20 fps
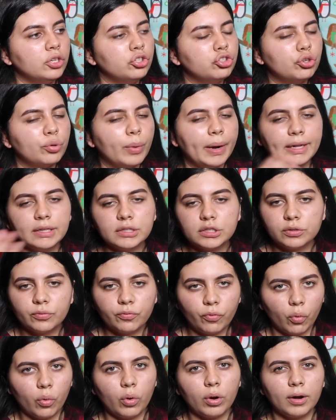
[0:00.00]

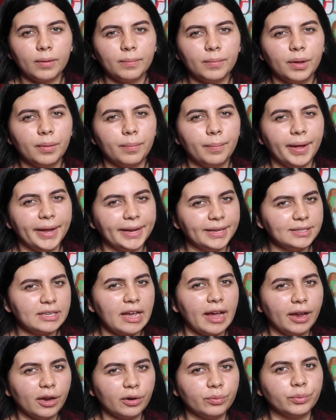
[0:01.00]
transform my
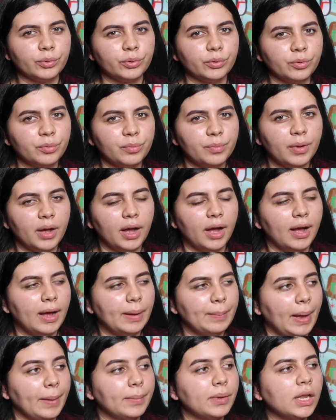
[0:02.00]
entire room.
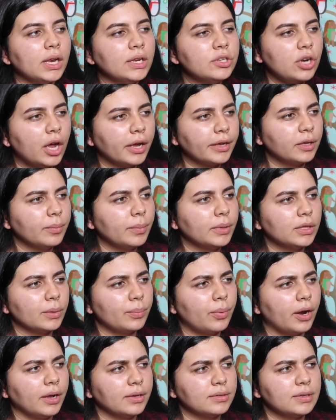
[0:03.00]
I'm gonna document the
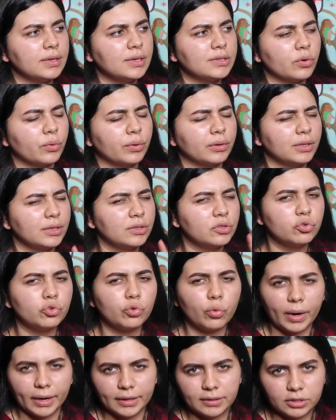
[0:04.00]
process, or at least
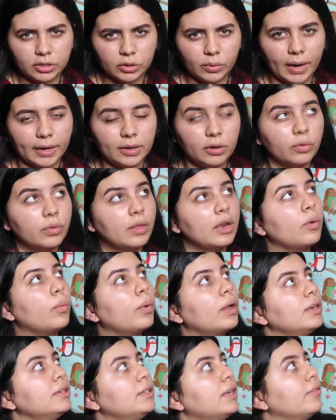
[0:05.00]
try to. I know that I
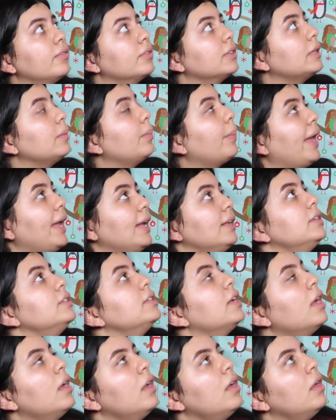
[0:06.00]
wanna definitely
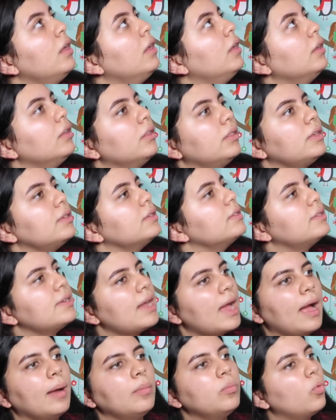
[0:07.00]
paint these
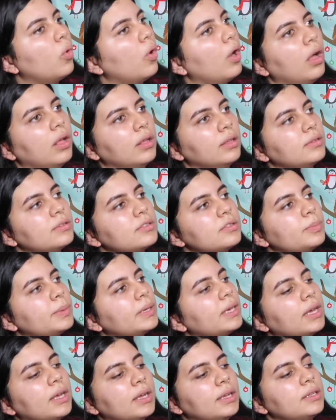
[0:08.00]
damn walls
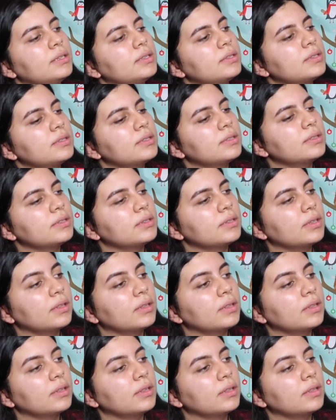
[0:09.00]
because